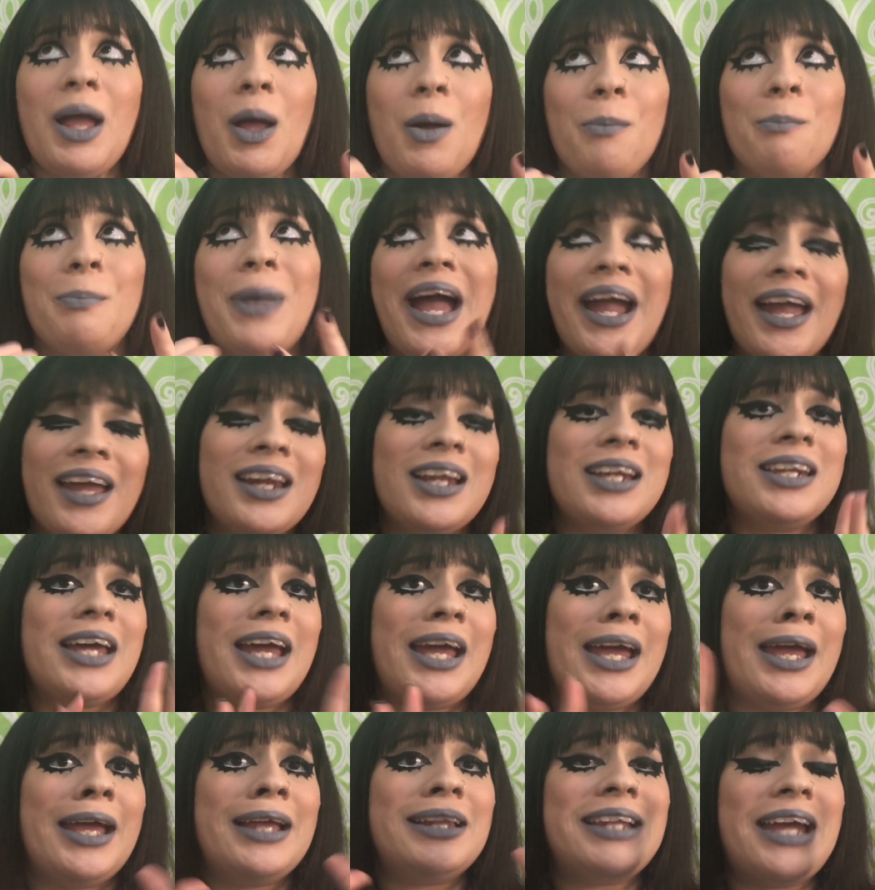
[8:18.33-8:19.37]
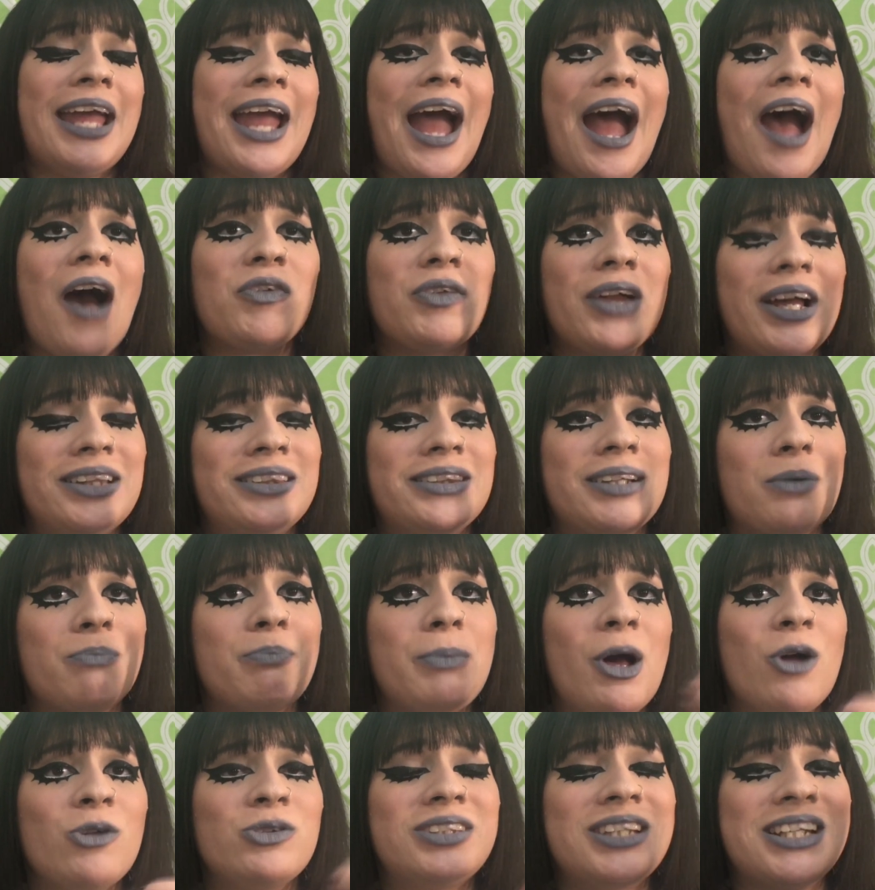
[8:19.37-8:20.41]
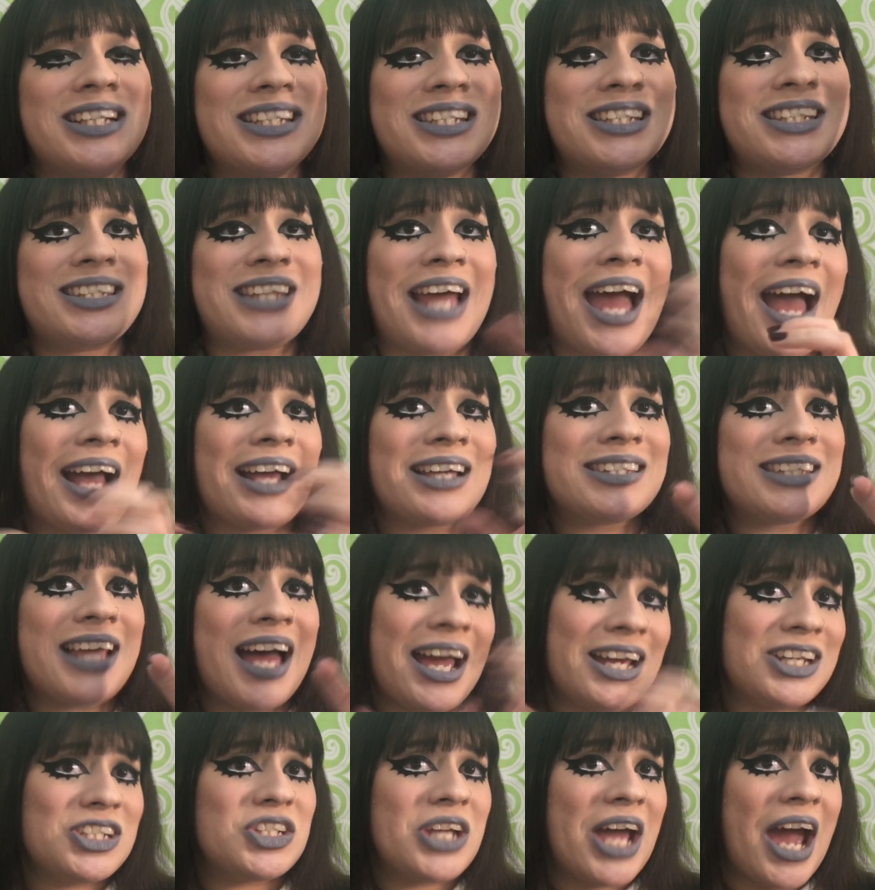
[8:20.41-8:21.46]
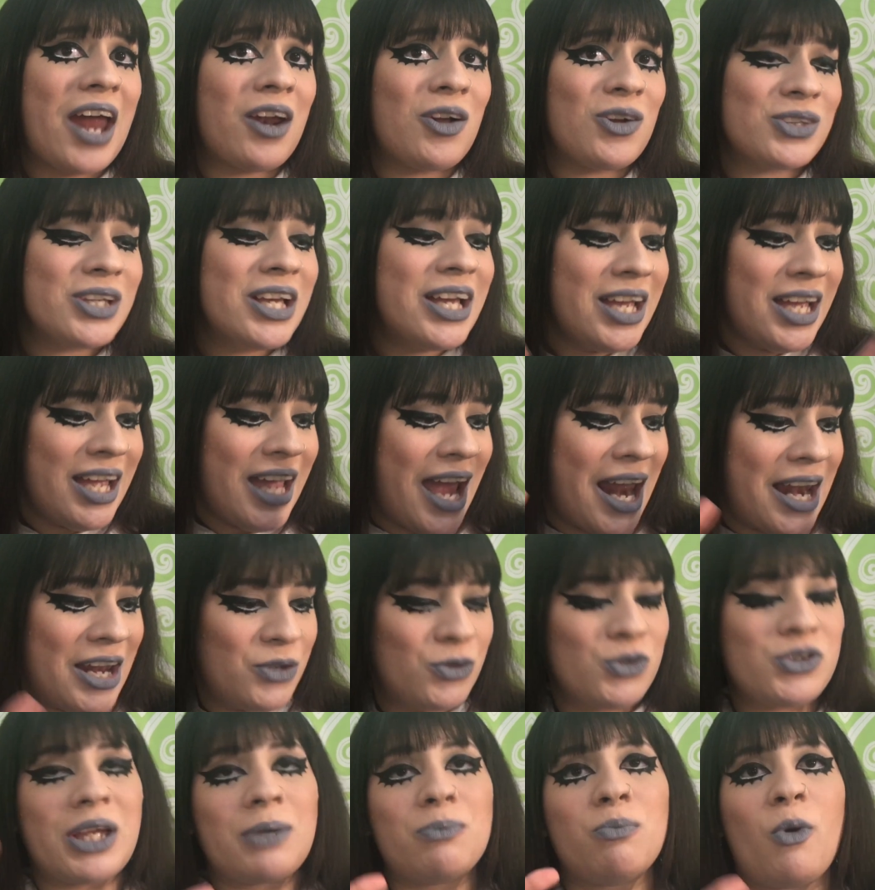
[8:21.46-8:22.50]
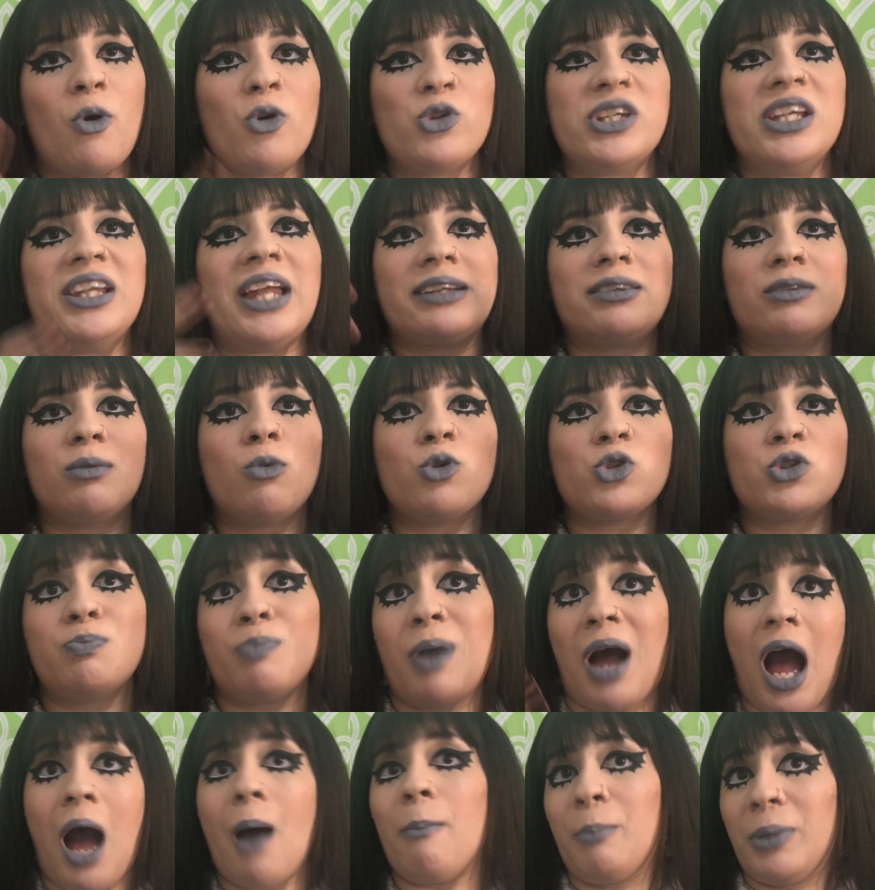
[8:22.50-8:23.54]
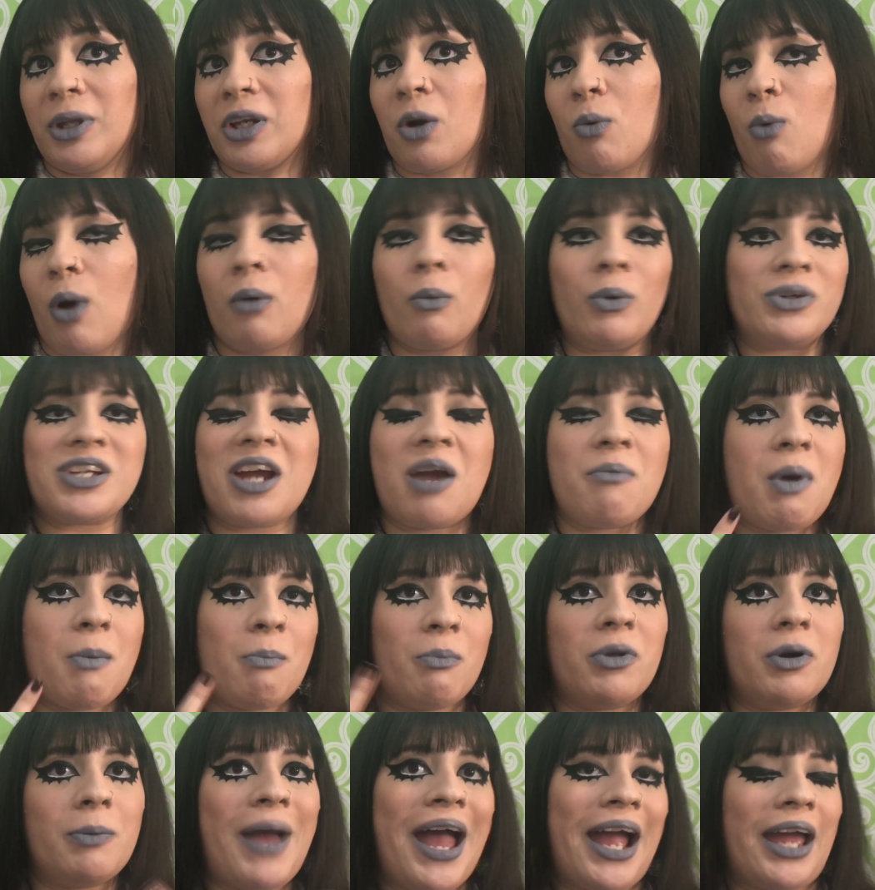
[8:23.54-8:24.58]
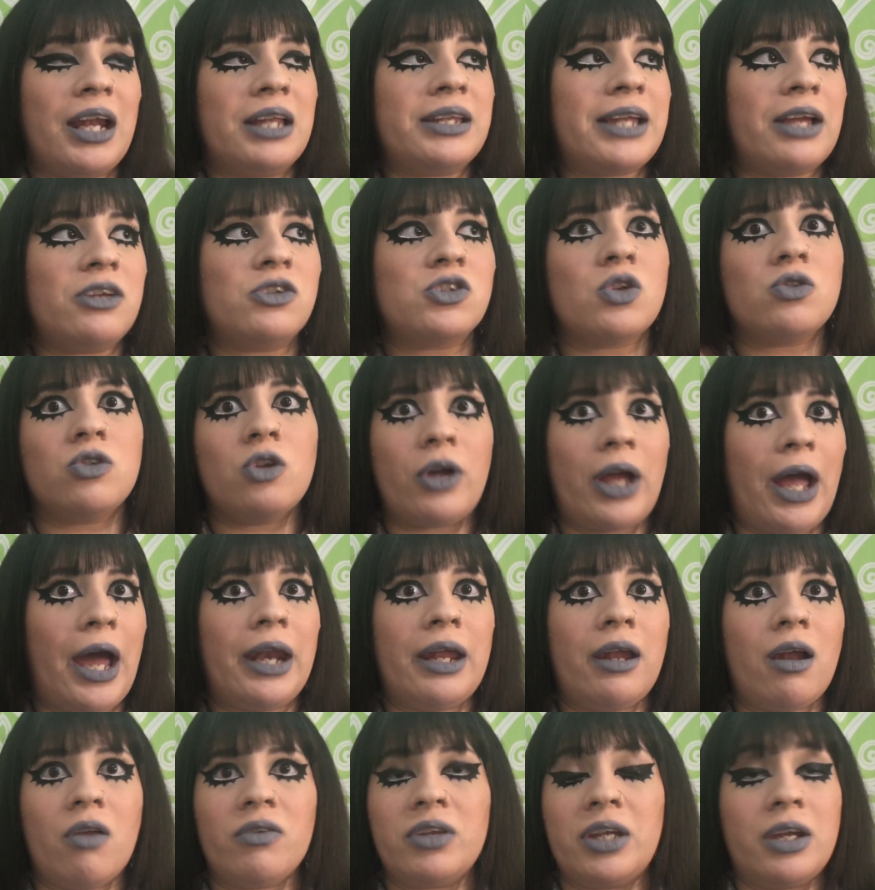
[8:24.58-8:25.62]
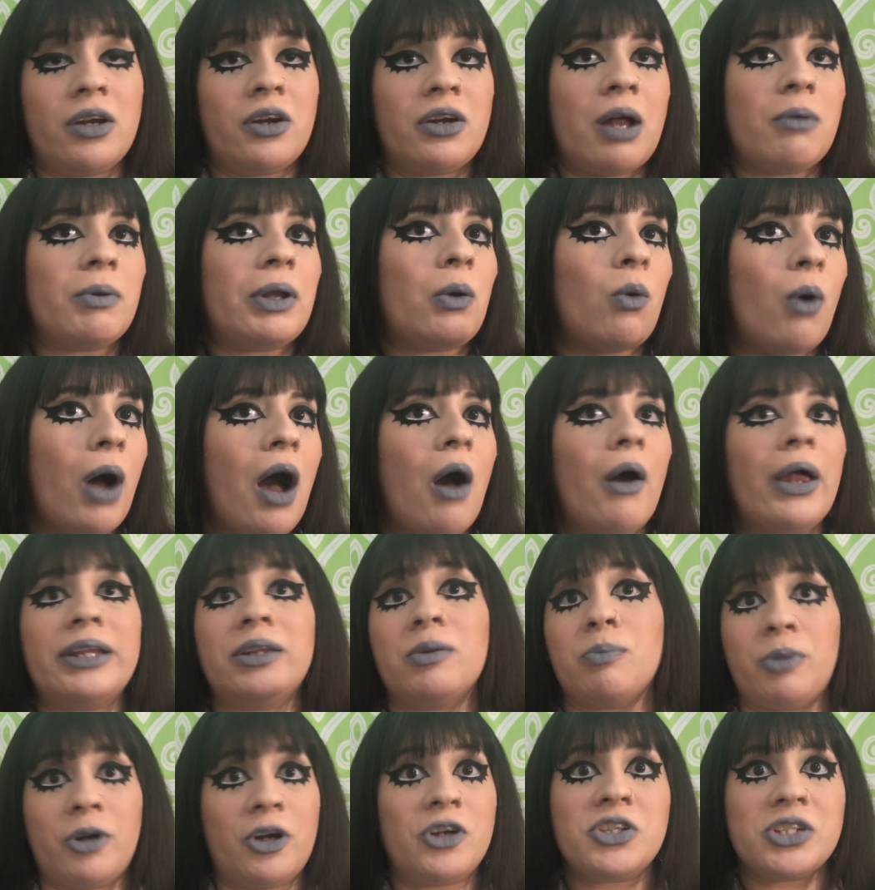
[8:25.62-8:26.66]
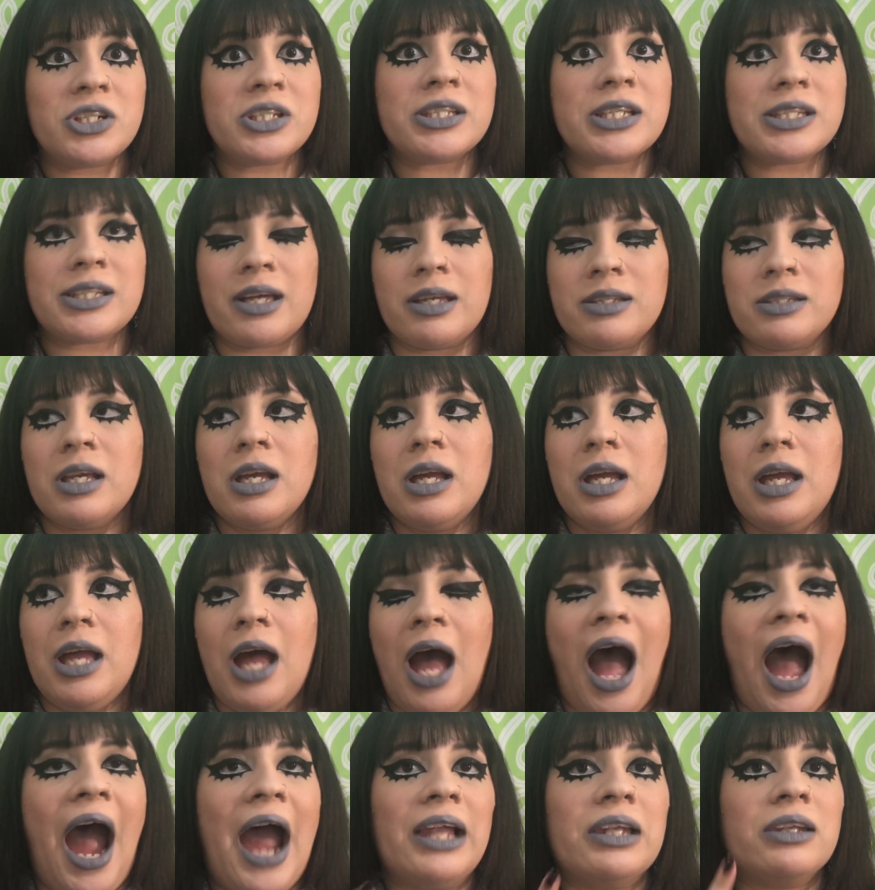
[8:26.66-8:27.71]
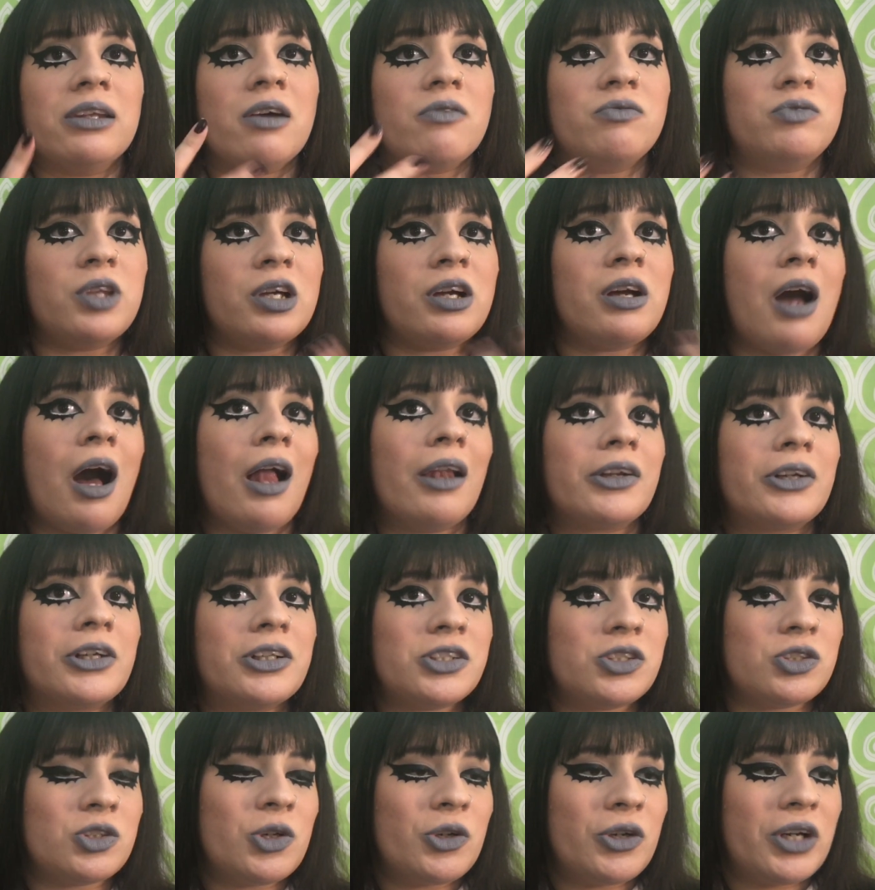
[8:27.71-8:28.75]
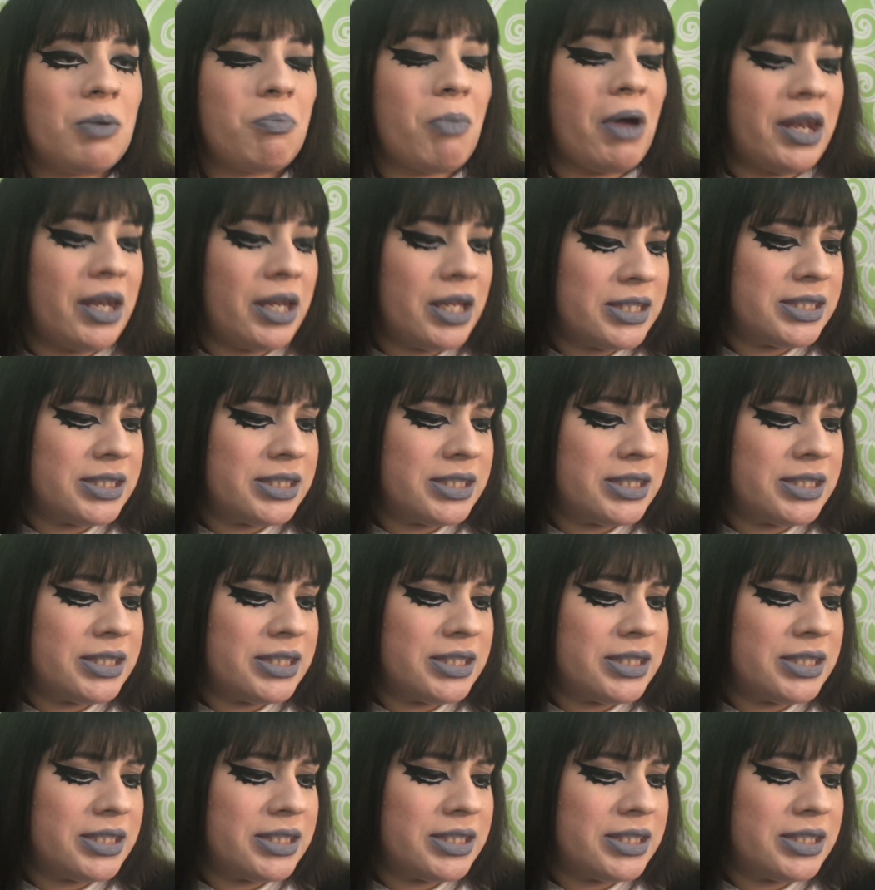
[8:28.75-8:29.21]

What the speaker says: back in the day, they have like their Melted Stacks eyeshadow, and this was like mostly like the most popular one, which I remember back in the day I used to look at it on the internet. I'm like, wow, I have to purchase this because I love the color story. But